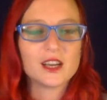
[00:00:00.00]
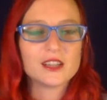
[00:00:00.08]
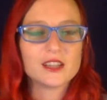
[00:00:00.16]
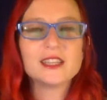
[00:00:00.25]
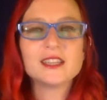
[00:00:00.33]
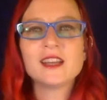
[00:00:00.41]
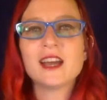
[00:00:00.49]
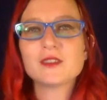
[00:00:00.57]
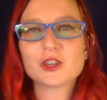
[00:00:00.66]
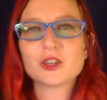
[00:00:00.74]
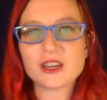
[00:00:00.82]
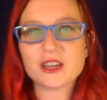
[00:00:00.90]
didn't have
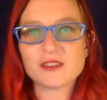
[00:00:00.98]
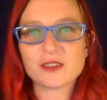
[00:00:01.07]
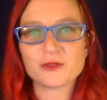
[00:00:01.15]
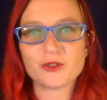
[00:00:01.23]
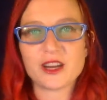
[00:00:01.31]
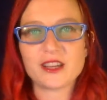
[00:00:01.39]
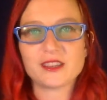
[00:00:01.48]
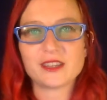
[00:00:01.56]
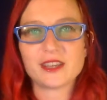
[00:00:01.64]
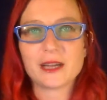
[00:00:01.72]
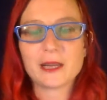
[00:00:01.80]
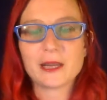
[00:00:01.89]
a craving for
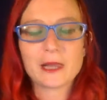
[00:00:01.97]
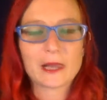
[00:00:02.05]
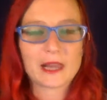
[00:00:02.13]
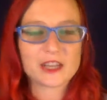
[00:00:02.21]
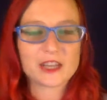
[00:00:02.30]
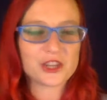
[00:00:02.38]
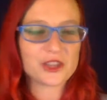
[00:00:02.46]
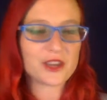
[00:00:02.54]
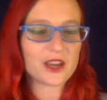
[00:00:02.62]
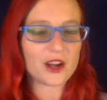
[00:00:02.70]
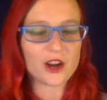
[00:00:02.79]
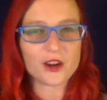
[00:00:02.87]
anything. She
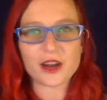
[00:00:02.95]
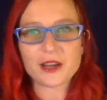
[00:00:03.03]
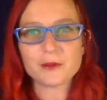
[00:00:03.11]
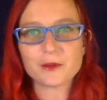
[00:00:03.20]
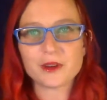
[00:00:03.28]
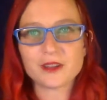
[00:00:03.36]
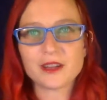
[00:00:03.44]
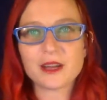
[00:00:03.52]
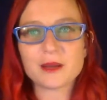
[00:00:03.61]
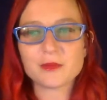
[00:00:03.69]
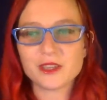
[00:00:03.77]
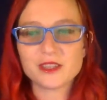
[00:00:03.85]
thought, all right, well,
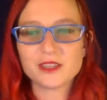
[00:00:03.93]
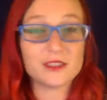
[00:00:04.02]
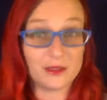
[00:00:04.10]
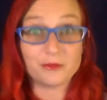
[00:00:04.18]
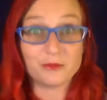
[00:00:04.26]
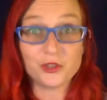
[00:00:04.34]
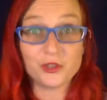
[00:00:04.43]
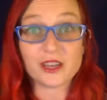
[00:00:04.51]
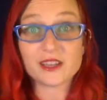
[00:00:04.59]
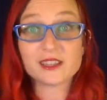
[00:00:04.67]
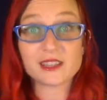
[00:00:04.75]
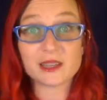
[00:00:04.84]
I'm gonna do
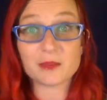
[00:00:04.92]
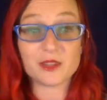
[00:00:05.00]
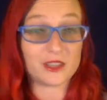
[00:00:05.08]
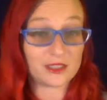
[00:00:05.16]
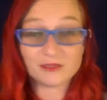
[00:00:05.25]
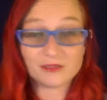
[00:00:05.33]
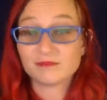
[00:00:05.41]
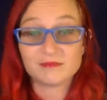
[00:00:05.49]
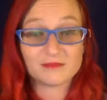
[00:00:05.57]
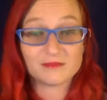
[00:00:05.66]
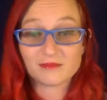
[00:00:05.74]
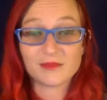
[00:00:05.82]
this. I'm gonna
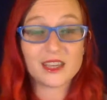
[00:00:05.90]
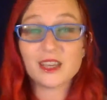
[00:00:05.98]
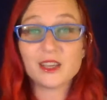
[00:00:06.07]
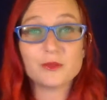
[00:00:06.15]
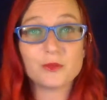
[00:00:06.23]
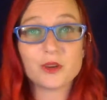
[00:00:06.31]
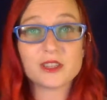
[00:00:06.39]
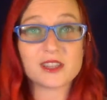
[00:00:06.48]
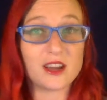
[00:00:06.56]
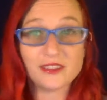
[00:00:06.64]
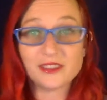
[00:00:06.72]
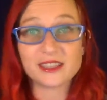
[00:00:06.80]
eat what's
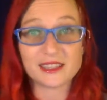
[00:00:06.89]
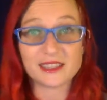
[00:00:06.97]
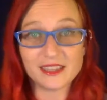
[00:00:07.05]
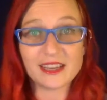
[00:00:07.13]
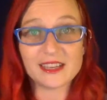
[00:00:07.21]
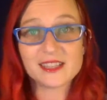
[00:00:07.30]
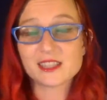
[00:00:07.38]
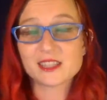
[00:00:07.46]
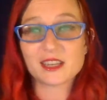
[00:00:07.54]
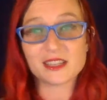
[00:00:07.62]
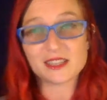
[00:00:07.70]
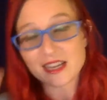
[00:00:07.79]
on this list
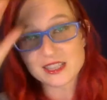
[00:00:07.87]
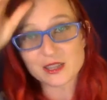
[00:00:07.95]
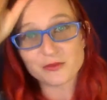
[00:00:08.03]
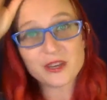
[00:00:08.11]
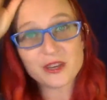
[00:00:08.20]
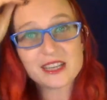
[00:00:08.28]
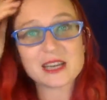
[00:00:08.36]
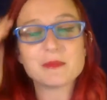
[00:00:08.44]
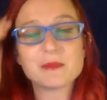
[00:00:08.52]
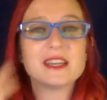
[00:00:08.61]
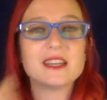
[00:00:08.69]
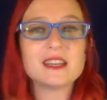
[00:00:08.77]
because that's the phase I'm
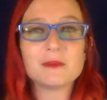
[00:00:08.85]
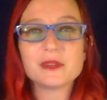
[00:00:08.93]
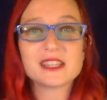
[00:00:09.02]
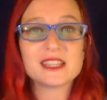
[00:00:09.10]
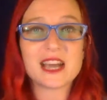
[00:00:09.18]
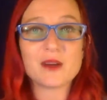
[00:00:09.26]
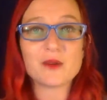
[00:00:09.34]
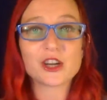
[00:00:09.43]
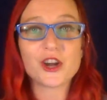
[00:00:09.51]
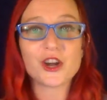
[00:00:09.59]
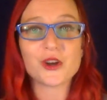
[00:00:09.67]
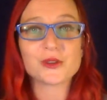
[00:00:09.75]
in, and I'm gonna see how it
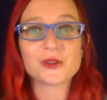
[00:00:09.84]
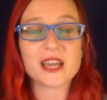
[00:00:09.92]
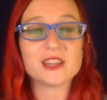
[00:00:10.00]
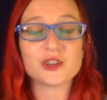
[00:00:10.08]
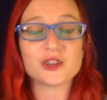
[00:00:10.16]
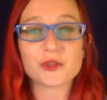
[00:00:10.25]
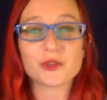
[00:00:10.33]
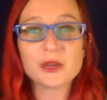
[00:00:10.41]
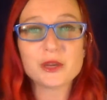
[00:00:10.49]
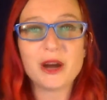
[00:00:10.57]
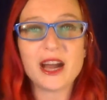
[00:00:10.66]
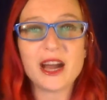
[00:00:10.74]
goes, and took 3
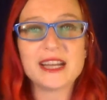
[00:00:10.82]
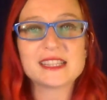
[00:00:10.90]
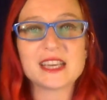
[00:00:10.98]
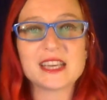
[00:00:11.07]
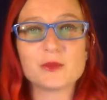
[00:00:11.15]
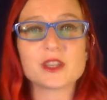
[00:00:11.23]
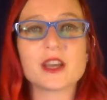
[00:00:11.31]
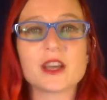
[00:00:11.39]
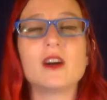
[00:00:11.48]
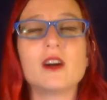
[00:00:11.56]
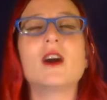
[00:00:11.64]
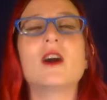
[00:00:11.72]
bites and was like,
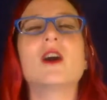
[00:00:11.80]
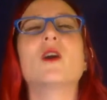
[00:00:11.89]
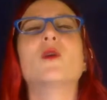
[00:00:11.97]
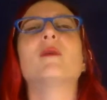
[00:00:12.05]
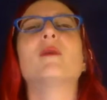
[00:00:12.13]
oh